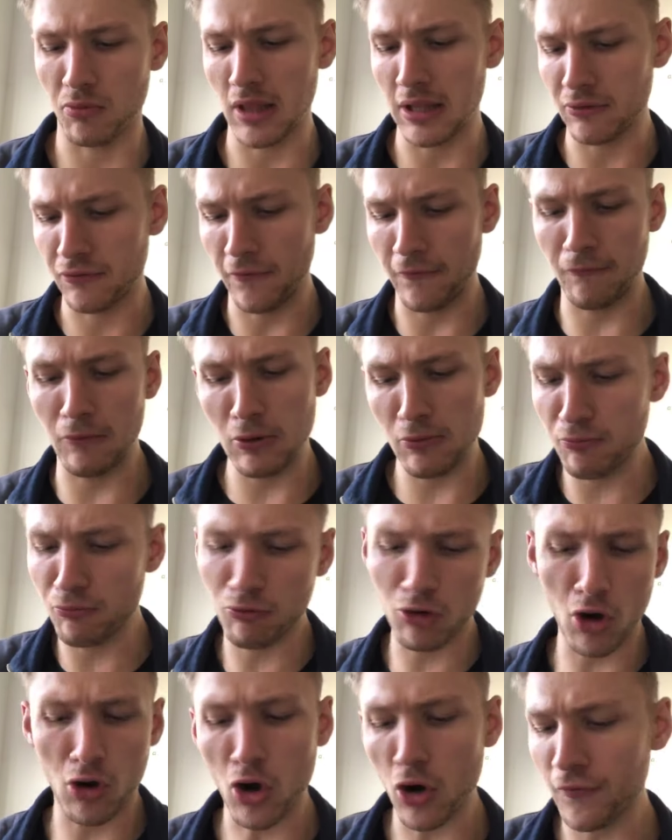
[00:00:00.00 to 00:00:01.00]
we've
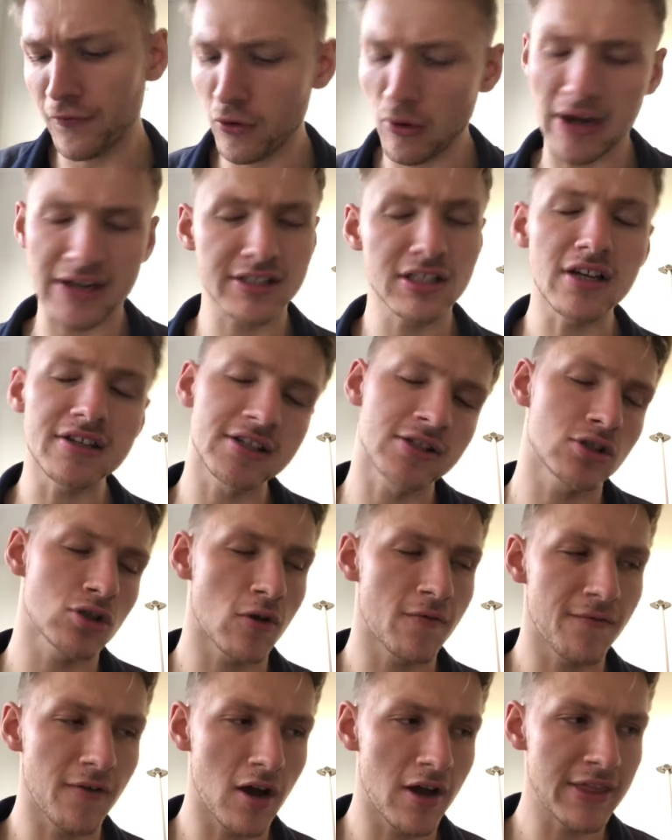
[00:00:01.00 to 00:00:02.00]
gone through exercises so
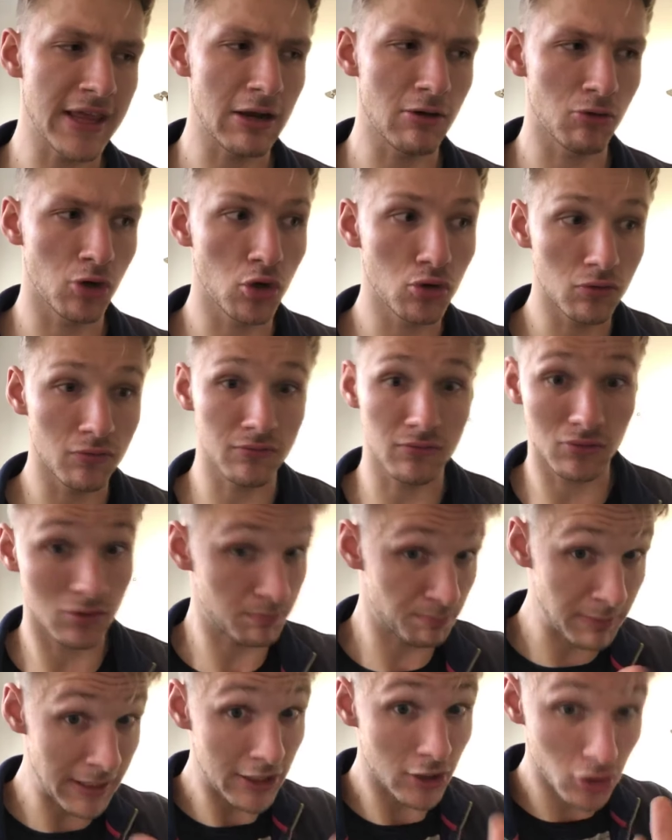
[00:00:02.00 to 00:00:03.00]
far that you'd have
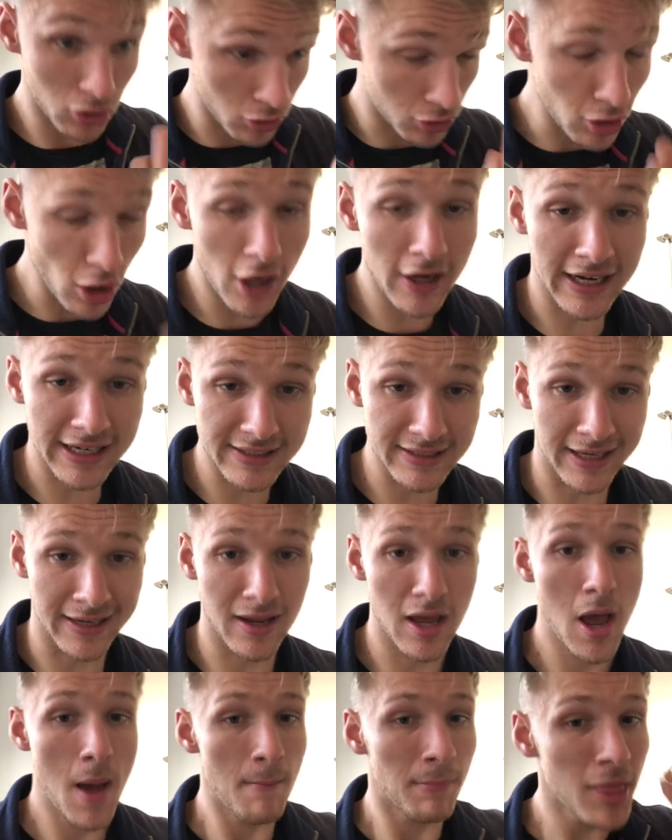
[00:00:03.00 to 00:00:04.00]
been to a certain extent,
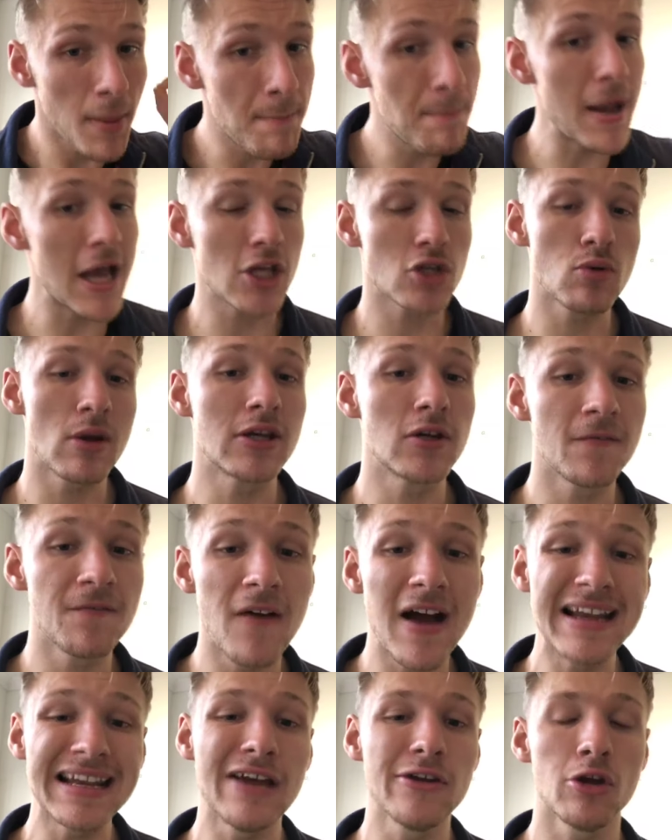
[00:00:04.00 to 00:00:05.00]
but the best way to find
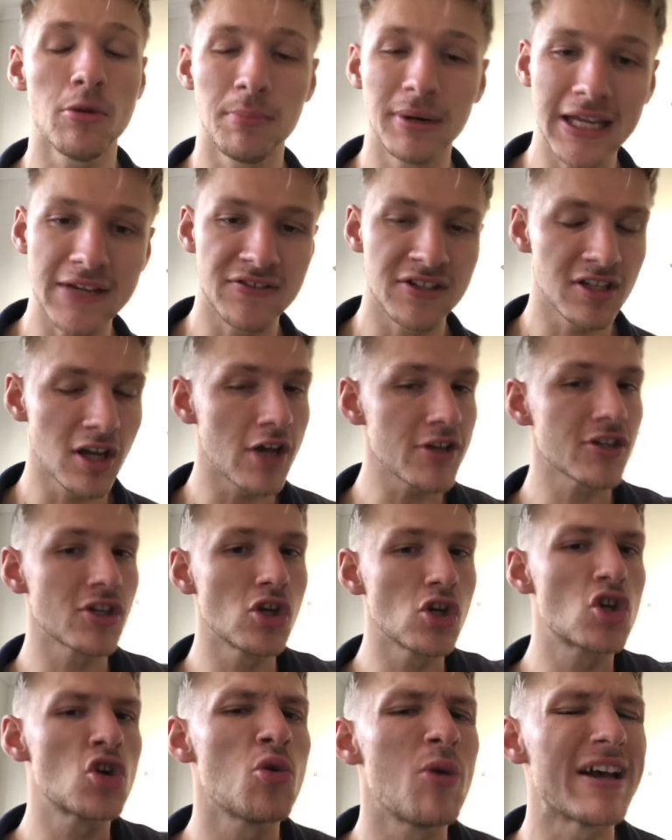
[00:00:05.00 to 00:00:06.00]
out your beliefs is asking you
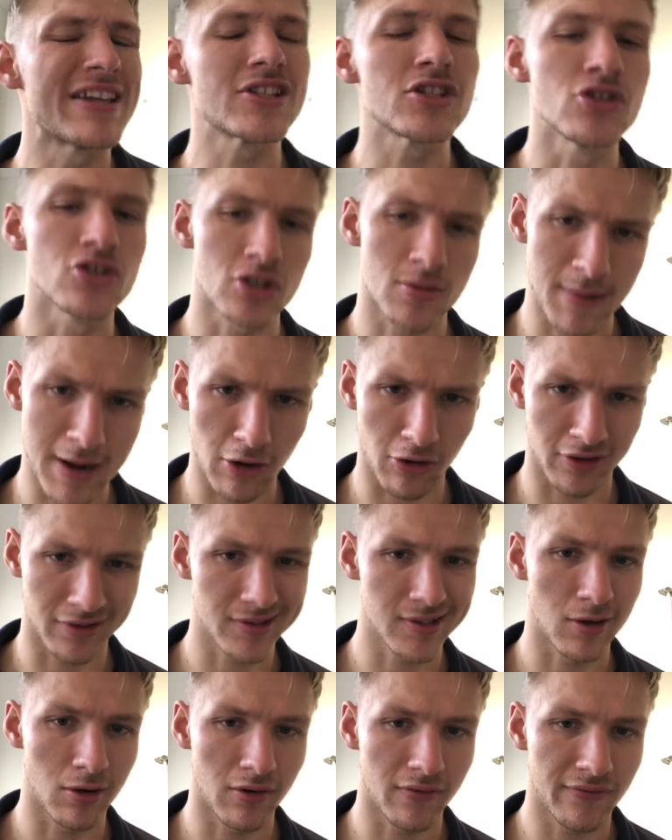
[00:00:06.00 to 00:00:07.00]
questions about
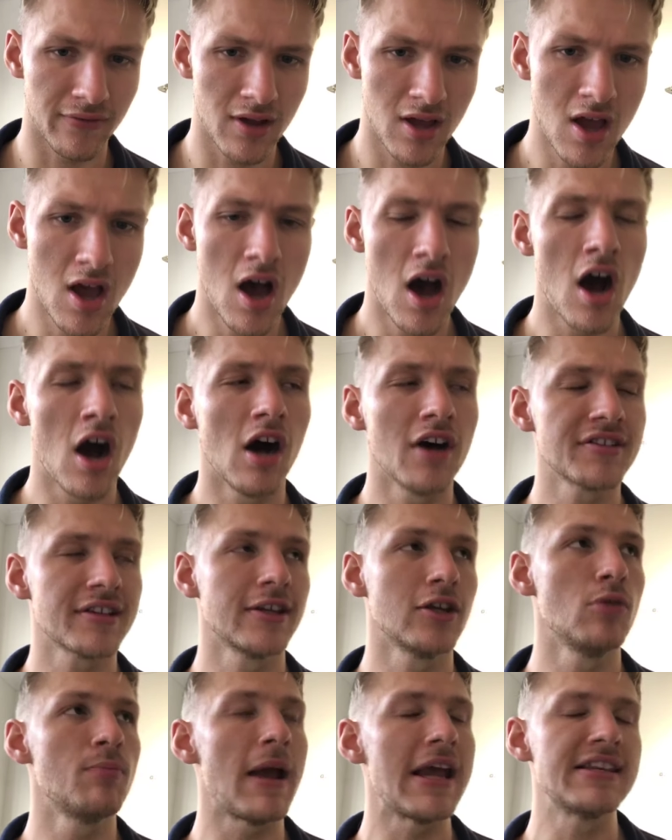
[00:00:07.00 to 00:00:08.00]
yourself. Asking you
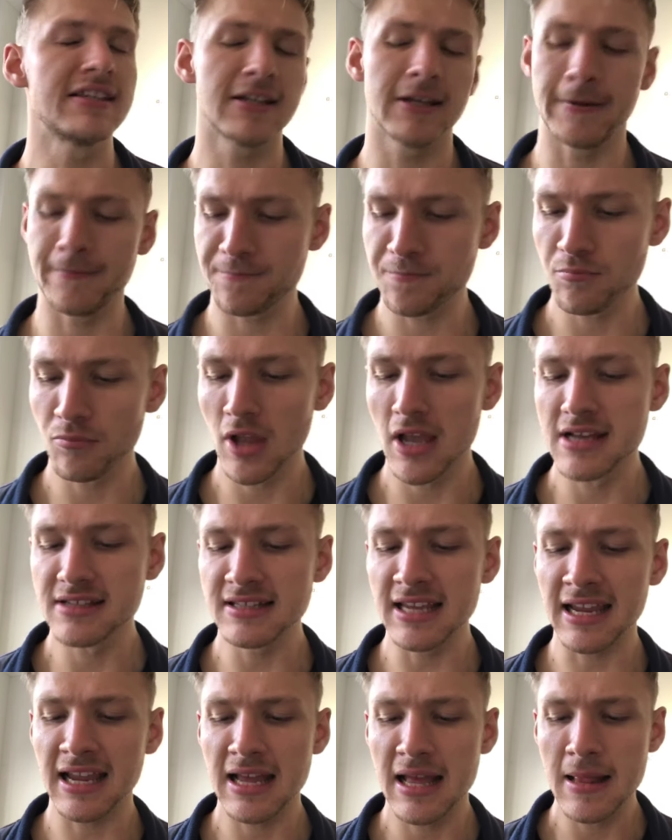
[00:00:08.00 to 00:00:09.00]
basically,
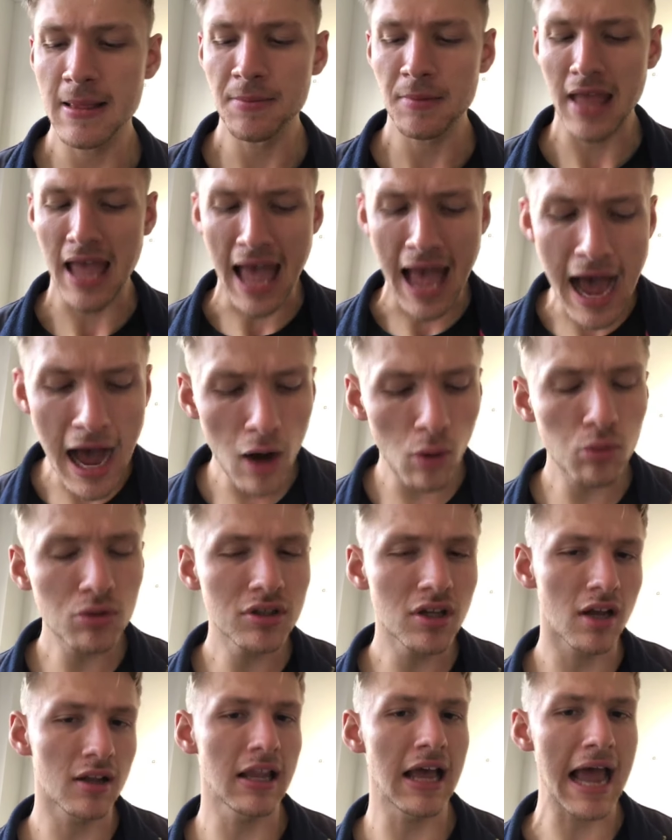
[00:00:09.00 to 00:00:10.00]
saying, what
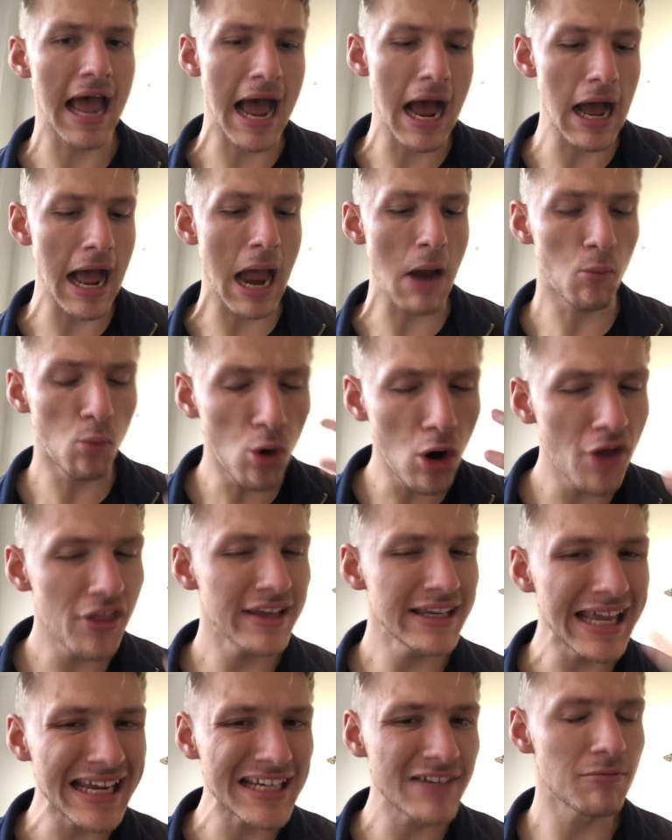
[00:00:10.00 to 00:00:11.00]
are the
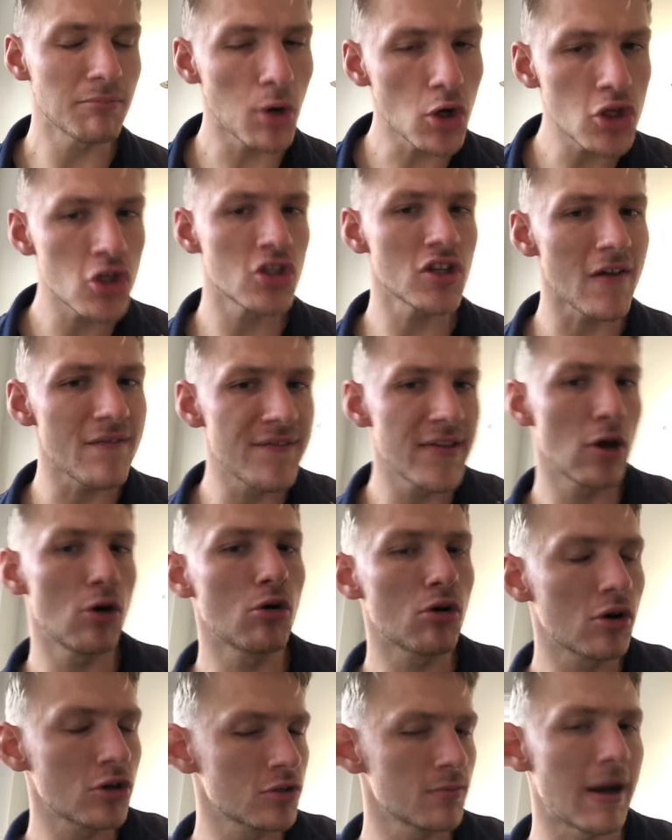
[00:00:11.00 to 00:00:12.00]
negative emotions I feel
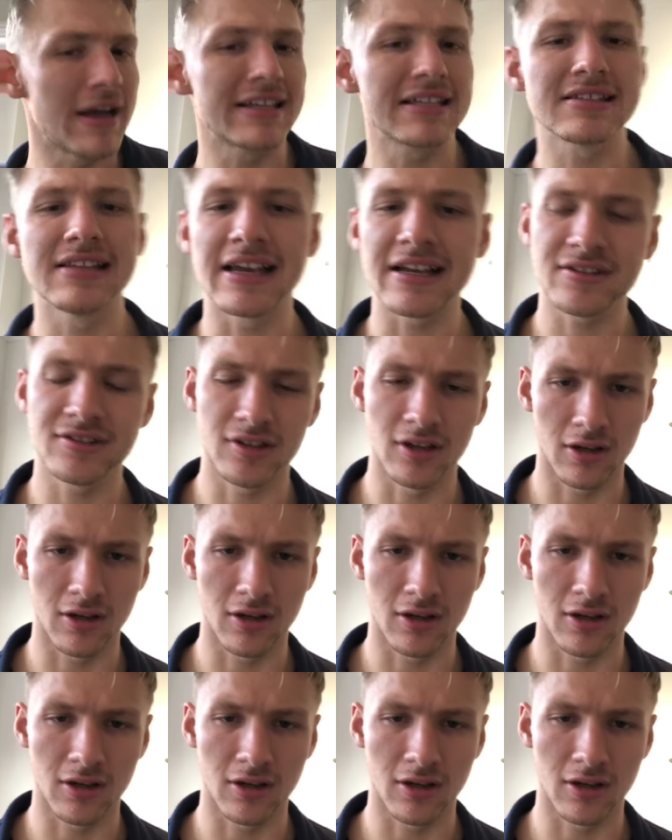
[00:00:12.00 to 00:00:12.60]
because of my dyslexia?